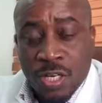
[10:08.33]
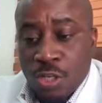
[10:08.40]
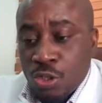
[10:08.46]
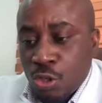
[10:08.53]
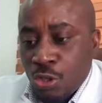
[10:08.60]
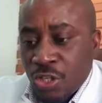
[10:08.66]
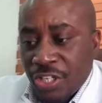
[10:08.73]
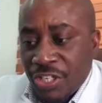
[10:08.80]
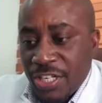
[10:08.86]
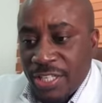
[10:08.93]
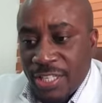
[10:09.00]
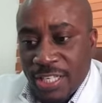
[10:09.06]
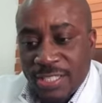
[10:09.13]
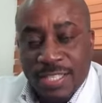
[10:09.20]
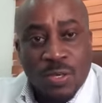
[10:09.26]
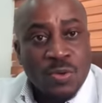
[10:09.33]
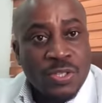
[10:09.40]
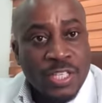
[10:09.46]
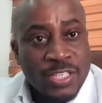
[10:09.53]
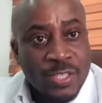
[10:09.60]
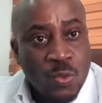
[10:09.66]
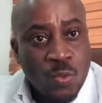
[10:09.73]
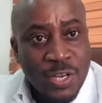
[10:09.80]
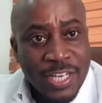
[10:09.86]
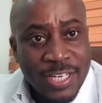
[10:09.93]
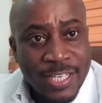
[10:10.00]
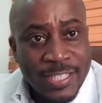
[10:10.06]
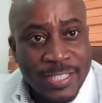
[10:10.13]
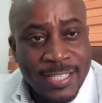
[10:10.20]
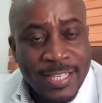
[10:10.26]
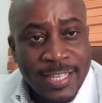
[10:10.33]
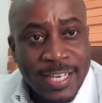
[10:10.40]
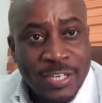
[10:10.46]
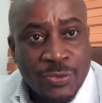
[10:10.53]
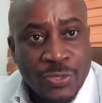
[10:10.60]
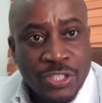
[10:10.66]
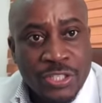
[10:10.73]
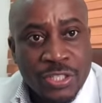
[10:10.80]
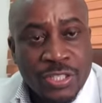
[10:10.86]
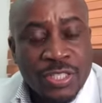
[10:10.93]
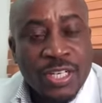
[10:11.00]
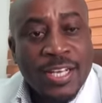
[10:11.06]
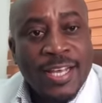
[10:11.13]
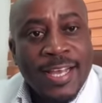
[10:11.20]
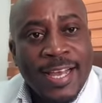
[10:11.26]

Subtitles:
So there's a weakness in that region.